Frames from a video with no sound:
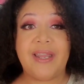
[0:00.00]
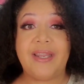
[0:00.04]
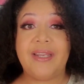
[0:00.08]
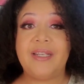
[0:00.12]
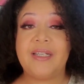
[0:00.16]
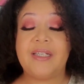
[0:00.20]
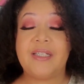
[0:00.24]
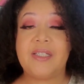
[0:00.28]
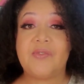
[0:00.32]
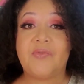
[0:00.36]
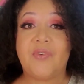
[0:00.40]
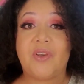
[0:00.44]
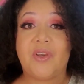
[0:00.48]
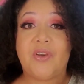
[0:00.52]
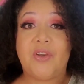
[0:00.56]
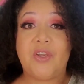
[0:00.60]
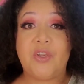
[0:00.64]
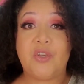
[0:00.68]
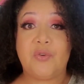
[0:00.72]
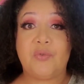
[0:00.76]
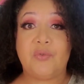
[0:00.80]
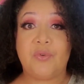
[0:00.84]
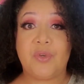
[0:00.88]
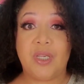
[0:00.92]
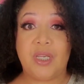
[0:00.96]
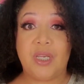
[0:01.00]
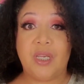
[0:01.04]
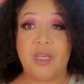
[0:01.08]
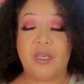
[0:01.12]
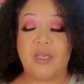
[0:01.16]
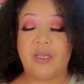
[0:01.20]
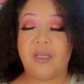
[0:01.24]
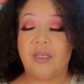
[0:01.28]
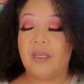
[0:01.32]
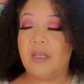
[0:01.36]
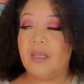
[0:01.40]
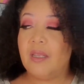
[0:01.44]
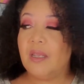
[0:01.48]
is very
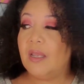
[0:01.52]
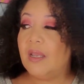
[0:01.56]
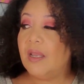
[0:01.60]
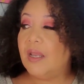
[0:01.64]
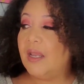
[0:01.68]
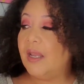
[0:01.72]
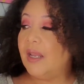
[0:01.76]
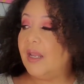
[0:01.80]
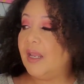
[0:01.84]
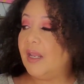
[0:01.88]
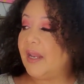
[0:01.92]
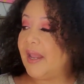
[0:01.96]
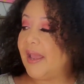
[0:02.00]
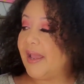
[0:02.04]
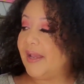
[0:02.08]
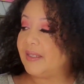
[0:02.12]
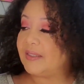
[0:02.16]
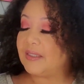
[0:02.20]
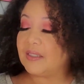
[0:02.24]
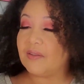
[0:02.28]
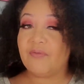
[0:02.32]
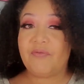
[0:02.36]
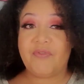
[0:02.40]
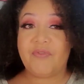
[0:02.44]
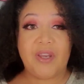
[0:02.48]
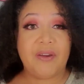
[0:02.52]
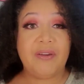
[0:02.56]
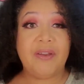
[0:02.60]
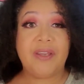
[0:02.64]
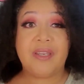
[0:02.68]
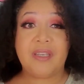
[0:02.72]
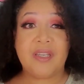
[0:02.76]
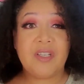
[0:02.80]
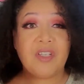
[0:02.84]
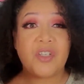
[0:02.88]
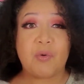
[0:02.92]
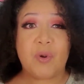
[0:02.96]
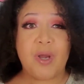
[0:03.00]
unique. It has a very
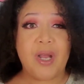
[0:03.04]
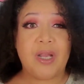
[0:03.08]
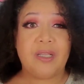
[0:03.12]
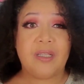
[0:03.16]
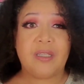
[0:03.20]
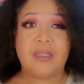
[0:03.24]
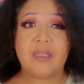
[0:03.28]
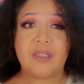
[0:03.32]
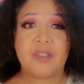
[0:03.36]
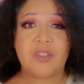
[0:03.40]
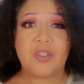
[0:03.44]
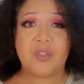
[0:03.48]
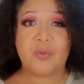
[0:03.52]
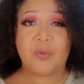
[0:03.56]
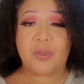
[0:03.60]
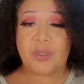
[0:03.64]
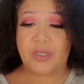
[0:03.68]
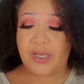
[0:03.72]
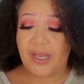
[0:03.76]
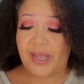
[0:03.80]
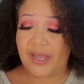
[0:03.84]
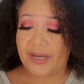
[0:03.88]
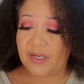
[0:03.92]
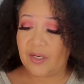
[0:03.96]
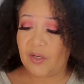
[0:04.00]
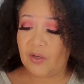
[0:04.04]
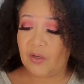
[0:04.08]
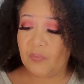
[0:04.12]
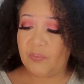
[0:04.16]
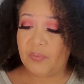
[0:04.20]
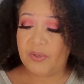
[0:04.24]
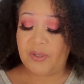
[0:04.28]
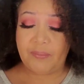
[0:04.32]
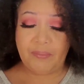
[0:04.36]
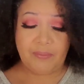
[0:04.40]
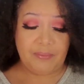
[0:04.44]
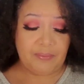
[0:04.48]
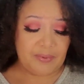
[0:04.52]
niche quality to it. I know
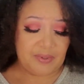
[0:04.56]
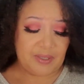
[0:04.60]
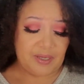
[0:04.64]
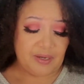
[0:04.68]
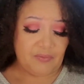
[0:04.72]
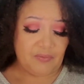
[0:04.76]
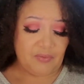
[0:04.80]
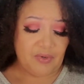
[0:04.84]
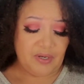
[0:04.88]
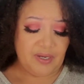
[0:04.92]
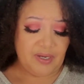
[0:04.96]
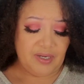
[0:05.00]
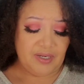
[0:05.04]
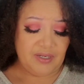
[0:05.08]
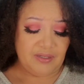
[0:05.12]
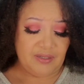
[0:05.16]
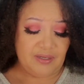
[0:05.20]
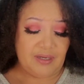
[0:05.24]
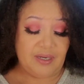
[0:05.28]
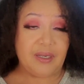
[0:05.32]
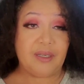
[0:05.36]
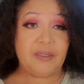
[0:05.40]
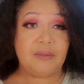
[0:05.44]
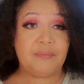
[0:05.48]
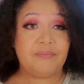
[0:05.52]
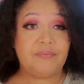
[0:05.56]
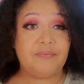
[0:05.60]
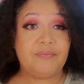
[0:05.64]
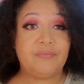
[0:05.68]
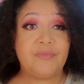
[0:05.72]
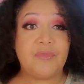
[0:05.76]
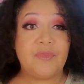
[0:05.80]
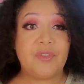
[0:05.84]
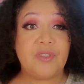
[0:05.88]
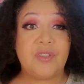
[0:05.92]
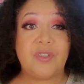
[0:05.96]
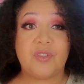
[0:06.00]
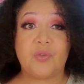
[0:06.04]
people be like, what? Yep,
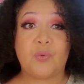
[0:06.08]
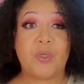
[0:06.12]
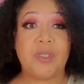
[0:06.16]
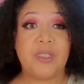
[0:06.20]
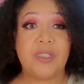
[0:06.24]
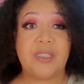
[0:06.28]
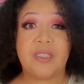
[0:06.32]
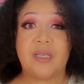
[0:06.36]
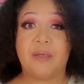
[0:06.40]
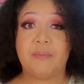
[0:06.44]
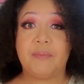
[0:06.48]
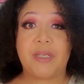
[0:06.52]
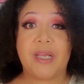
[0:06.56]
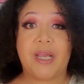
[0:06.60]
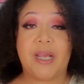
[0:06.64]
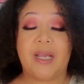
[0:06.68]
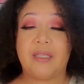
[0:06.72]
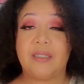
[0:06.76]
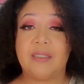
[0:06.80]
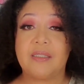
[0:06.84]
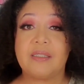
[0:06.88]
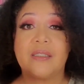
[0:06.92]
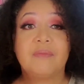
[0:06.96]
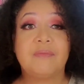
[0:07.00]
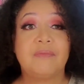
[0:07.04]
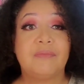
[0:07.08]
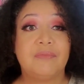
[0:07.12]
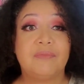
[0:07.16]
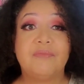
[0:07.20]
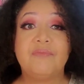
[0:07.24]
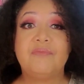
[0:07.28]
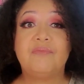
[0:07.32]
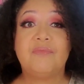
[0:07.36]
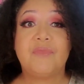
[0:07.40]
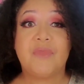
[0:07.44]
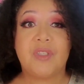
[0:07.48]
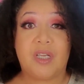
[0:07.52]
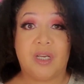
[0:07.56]
$20-some,
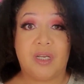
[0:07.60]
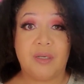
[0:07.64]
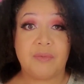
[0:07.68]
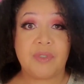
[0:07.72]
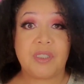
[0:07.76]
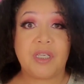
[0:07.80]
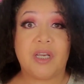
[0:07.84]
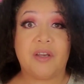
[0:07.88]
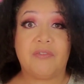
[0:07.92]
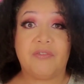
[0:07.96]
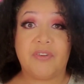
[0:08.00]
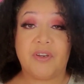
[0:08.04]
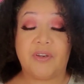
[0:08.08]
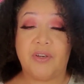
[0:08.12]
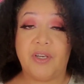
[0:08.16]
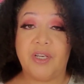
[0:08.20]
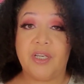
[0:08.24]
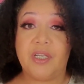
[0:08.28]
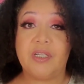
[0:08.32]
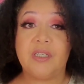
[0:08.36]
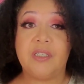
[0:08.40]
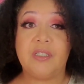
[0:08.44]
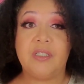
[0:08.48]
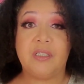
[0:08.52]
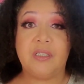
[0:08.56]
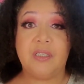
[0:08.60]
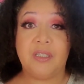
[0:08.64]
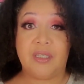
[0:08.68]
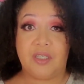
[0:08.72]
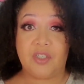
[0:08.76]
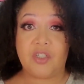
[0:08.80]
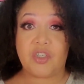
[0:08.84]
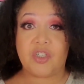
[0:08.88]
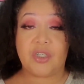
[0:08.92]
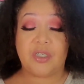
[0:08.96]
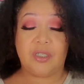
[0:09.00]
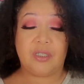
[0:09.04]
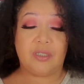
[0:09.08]
comes out very
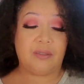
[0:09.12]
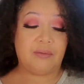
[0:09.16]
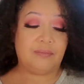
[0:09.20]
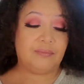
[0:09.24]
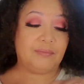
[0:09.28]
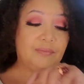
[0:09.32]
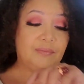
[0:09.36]
nichey.